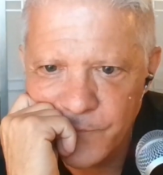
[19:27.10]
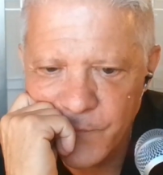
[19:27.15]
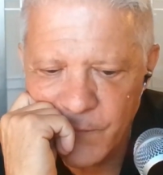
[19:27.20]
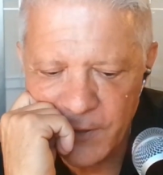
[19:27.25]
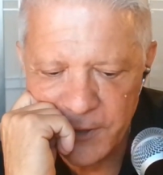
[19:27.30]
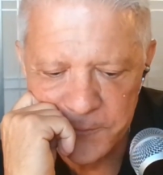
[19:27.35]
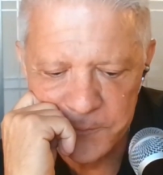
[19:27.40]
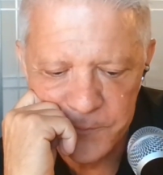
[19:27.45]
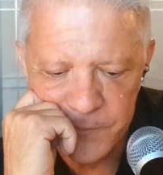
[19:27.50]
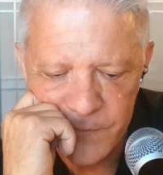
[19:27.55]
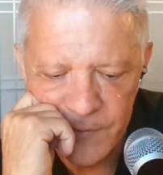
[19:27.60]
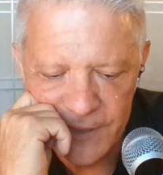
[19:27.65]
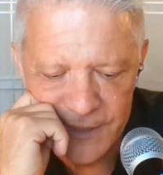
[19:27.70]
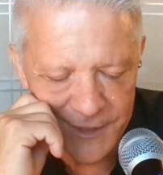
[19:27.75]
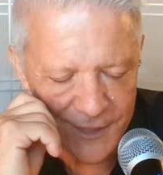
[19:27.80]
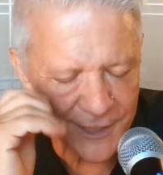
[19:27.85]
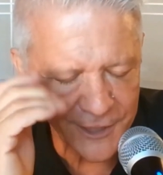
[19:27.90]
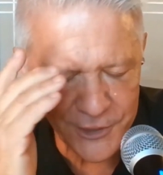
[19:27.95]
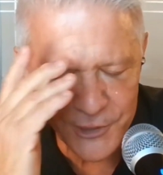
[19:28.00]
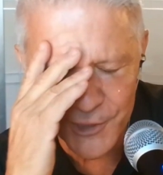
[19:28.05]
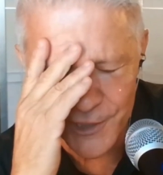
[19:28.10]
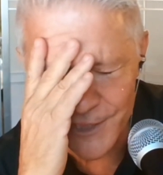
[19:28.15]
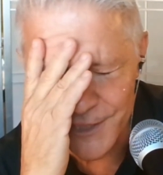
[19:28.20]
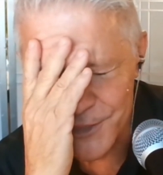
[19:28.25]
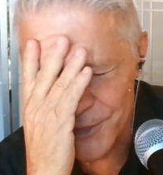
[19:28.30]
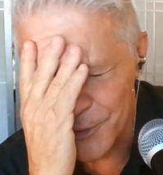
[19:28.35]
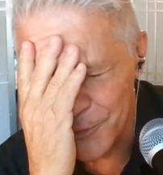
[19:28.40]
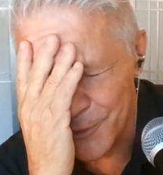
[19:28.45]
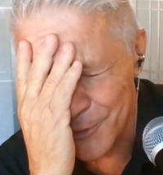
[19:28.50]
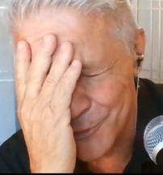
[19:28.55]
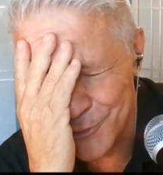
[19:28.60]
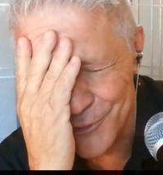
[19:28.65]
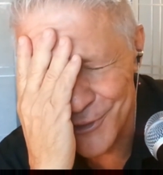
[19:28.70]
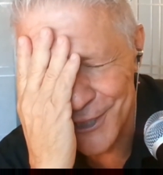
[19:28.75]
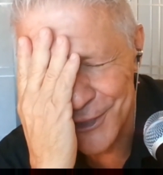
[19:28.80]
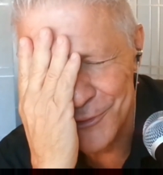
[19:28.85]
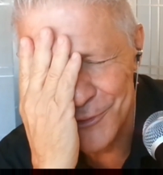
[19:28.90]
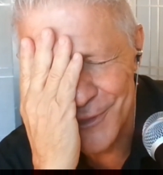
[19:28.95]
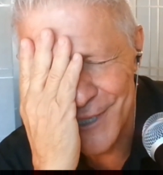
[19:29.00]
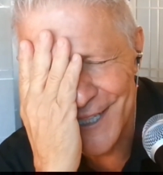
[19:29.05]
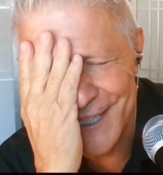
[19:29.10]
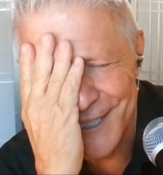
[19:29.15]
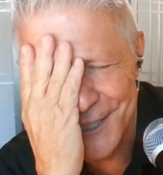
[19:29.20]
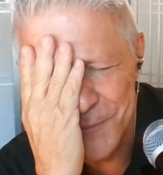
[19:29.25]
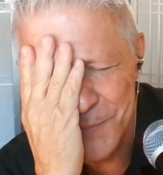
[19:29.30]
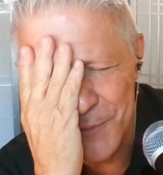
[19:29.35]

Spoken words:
Yep. It's so interesting you say this.